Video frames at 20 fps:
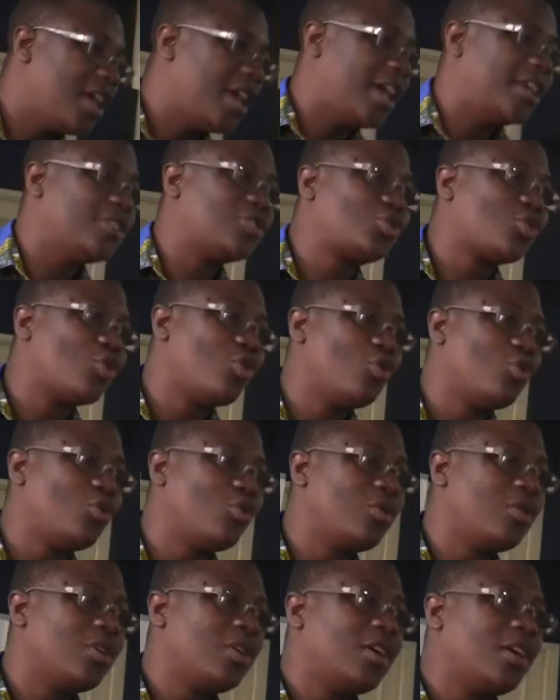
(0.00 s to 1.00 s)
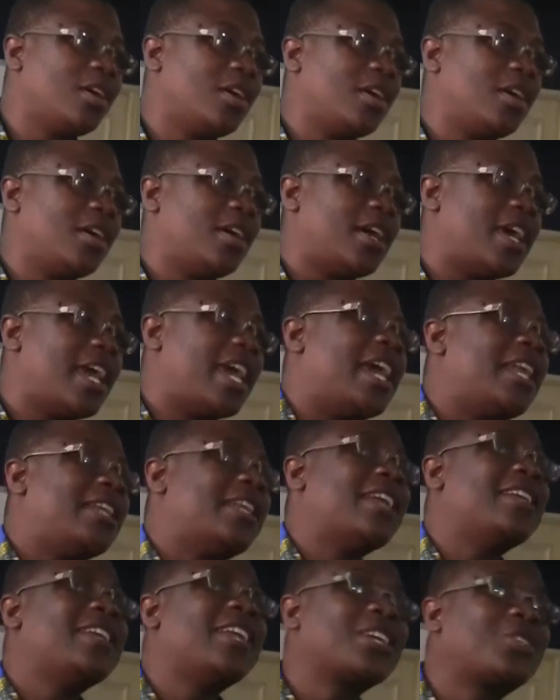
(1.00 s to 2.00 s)
And so,
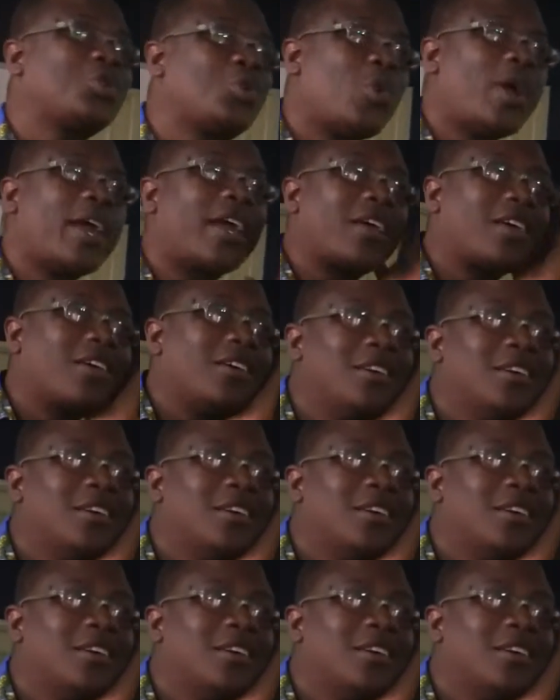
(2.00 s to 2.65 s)
the network